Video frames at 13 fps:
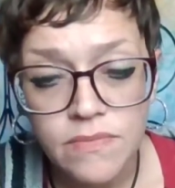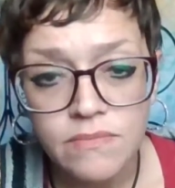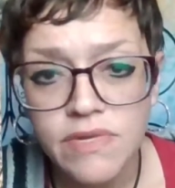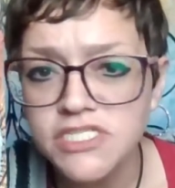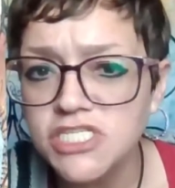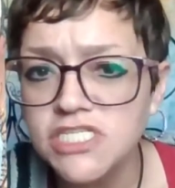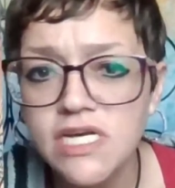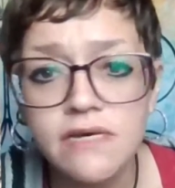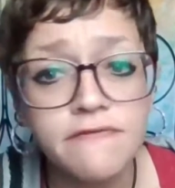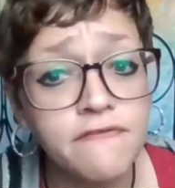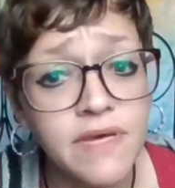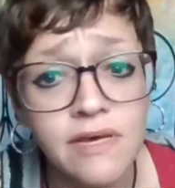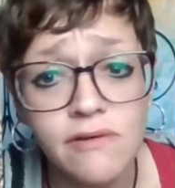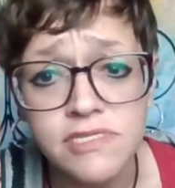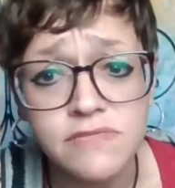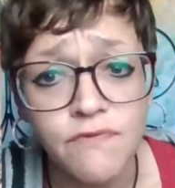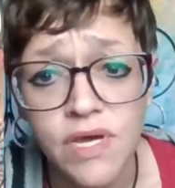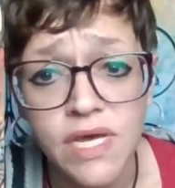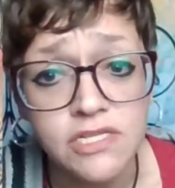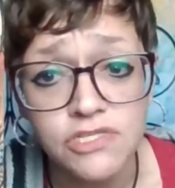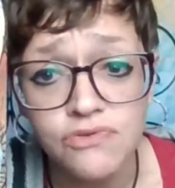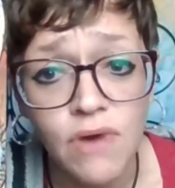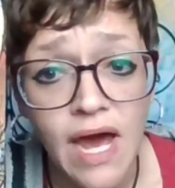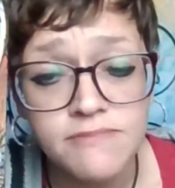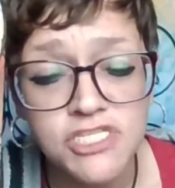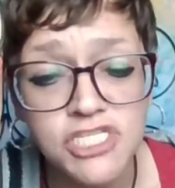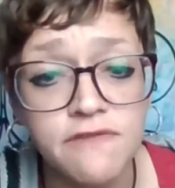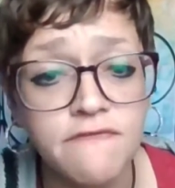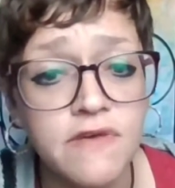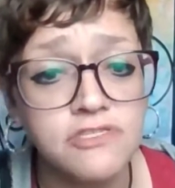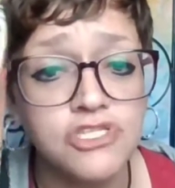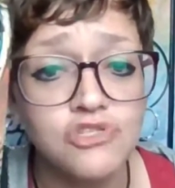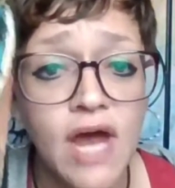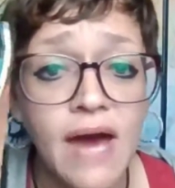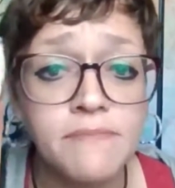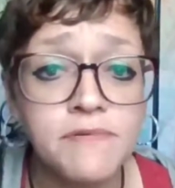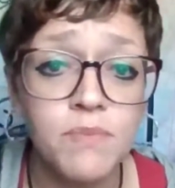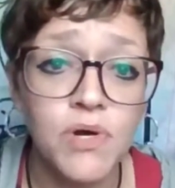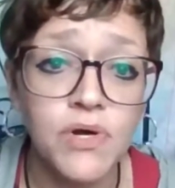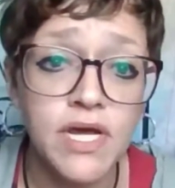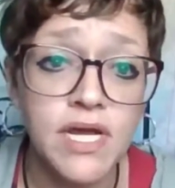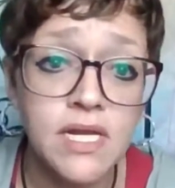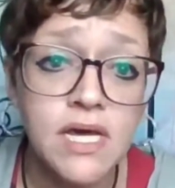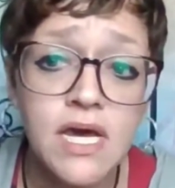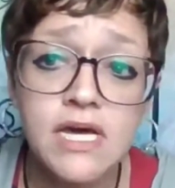But she feels freaking trapped. She feels trapped, burdened.